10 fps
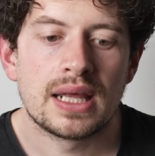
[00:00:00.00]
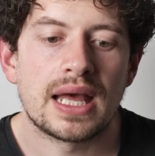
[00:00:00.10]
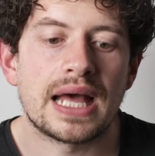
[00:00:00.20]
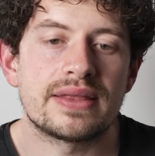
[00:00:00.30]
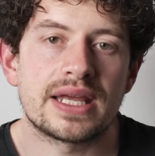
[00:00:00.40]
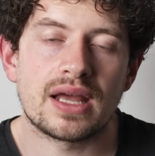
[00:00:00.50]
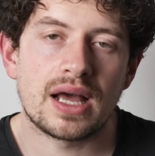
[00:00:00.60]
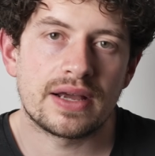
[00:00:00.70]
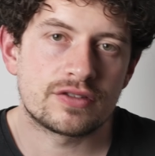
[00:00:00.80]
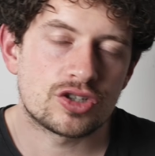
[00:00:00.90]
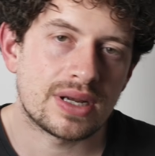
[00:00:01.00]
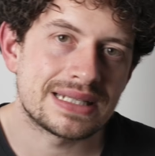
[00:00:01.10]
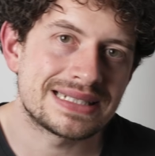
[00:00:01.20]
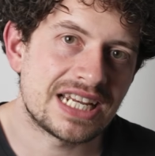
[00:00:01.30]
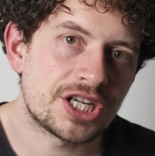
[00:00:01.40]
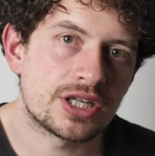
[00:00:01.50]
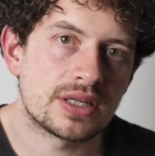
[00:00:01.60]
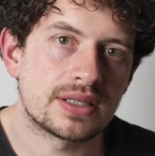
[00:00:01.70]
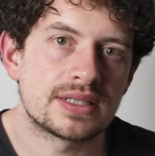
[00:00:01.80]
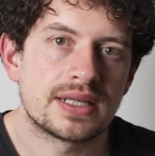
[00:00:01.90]
and then I've
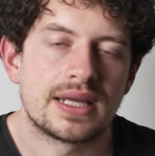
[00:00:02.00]
transitioned